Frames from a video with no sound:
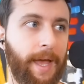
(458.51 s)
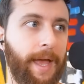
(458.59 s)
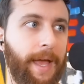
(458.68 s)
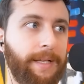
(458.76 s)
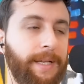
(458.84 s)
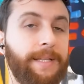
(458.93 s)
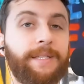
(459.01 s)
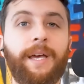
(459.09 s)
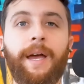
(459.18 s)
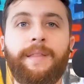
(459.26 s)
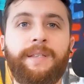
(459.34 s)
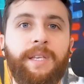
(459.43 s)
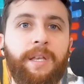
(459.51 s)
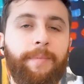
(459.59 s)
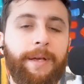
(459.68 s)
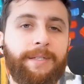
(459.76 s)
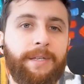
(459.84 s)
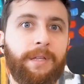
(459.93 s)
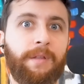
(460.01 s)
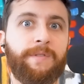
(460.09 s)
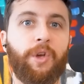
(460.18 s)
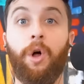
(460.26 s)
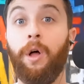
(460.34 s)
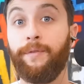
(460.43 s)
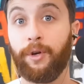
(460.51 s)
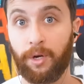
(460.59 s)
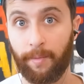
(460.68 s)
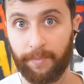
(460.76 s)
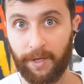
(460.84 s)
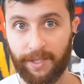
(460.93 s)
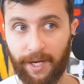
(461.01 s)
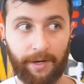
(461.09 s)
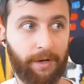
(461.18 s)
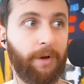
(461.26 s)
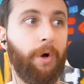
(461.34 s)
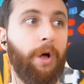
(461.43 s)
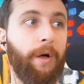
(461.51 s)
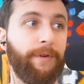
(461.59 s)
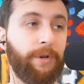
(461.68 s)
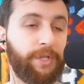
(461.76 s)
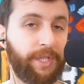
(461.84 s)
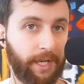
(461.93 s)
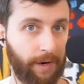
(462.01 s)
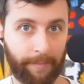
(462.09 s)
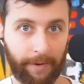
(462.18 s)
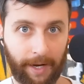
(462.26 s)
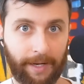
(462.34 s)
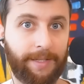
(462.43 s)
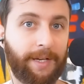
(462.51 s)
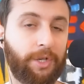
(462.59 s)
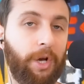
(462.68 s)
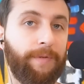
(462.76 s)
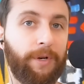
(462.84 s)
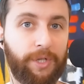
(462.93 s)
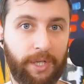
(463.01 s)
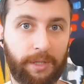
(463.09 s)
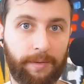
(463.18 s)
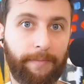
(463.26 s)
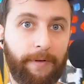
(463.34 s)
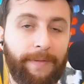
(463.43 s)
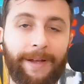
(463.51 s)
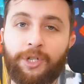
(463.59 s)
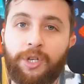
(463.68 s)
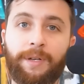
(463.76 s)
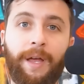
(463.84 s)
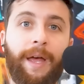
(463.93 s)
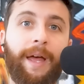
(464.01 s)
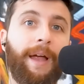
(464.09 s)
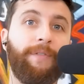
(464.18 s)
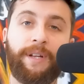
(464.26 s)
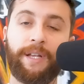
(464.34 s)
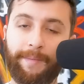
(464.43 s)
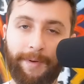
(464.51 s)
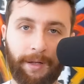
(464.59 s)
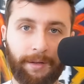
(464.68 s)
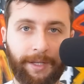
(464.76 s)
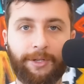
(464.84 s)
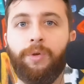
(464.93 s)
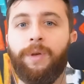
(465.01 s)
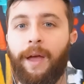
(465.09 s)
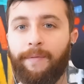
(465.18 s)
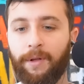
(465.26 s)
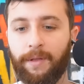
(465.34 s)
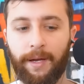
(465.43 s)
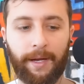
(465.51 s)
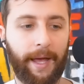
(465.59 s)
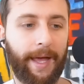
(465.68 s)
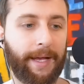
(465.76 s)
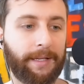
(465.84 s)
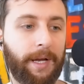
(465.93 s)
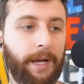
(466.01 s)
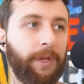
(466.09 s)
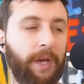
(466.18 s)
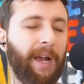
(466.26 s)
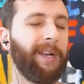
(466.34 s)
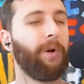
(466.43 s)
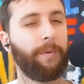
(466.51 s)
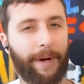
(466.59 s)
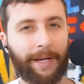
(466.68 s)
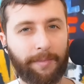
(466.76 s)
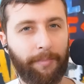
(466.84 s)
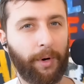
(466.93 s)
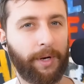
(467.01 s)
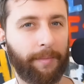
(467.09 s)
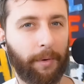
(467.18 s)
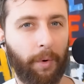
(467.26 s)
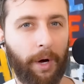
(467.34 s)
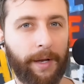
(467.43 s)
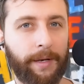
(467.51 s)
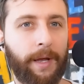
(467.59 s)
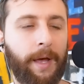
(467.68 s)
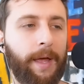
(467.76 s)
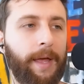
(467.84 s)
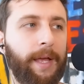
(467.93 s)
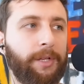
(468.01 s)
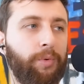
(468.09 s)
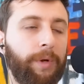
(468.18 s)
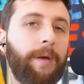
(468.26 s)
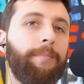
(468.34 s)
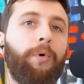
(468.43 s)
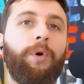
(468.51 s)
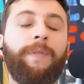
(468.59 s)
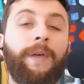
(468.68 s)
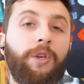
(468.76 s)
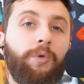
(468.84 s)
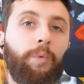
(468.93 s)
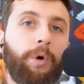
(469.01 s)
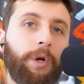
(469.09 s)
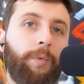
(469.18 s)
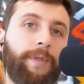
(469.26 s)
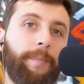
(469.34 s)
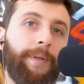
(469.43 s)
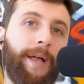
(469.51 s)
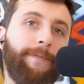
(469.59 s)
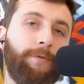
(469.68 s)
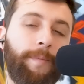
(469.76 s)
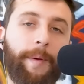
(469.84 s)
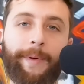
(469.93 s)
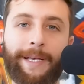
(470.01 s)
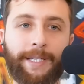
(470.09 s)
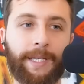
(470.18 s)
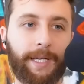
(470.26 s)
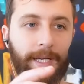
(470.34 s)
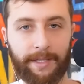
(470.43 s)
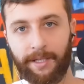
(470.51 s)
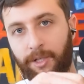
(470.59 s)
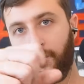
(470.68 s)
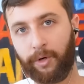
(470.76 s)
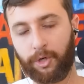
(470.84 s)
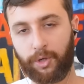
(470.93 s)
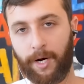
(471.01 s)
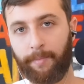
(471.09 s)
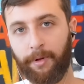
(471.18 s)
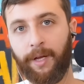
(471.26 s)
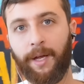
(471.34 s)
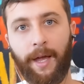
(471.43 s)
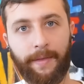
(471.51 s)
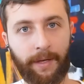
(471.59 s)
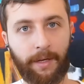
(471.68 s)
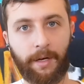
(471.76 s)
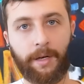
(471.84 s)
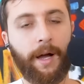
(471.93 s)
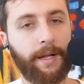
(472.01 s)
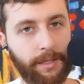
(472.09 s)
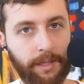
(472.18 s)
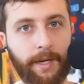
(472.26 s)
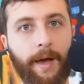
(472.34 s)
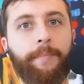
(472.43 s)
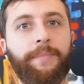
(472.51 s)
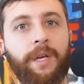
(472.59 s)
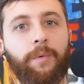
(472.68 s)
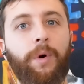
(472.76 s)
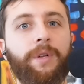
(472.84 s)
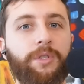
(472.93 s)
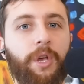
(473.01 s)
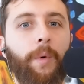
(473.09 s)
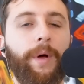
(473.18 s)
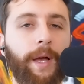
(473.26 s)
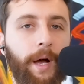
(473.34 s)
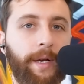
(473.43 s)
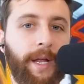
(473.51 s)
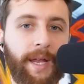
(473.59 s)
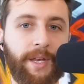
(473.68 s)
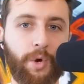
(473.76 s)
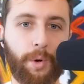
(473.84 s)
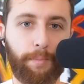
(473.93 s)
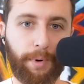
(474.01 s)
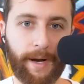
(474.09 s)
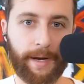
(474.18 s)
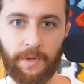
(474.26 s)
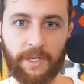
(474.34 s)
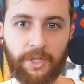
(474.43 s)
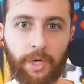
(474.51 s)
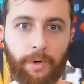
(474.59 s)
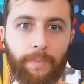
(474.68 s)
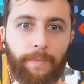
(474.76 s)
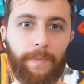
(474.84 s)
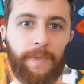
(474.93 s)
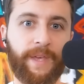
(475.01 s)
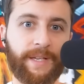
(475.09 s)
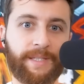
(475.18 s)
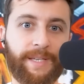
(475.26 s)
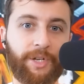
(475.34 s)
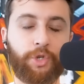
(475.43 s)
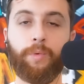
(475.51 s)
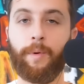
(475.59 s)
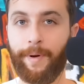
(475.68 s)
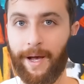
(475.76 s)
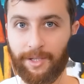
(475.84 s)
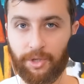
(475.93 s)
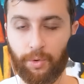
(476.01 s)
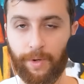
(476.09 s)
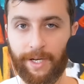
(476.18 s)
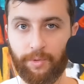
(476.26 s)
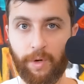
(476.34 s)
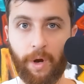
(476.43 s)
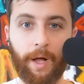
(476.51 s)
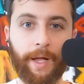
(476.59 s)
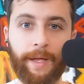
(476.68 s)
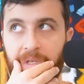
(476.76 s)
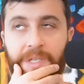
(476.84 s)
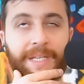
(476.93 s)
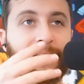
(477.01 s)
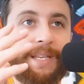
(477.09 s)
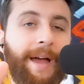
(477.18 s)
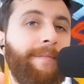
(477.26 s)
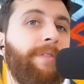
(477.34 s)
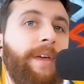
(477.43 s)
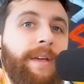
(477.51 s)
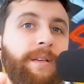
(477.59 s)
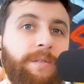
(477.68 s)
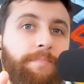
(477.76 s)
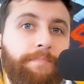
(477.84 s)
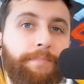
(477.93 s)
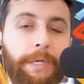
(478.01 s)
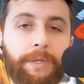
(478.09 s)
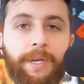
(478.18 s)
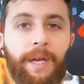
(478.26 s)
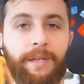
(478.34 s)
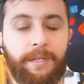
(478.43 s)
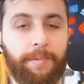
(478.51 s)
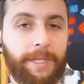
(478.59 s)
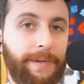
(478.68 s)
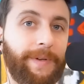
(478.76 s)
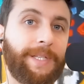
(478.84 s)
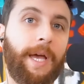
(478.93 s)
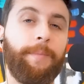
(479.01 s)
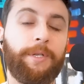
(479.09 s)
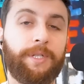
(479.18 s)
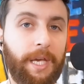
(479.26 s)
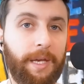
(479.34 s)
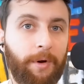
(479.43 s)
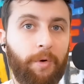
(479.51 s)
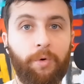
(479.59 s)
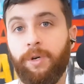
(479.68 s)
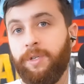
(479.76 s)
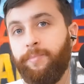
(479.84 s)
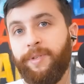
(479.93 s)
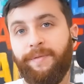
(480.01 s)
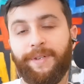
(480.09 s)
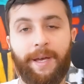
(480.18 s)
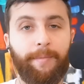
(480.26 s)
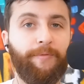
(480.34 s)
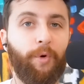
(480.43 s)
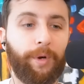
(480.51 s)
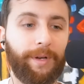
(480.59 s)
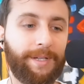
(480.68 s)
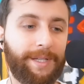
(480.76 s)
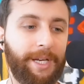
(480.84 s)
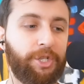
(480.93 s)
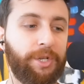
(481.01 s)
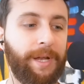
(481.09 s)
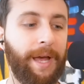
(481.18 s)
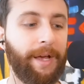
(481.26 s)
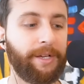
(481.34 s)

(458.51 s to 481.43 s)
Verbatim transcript: And inside these databases lives all of your company data, all of your CRM context, all of your CRM information, every email, literally everything. And kind of going back to point number one, it's really important that you work with a platform that makes it easy to extrapolate and then constantly update what is going on in your brain. So this central repository, as we call it, needs to have things built in a specific type of schema or a specific type of organization.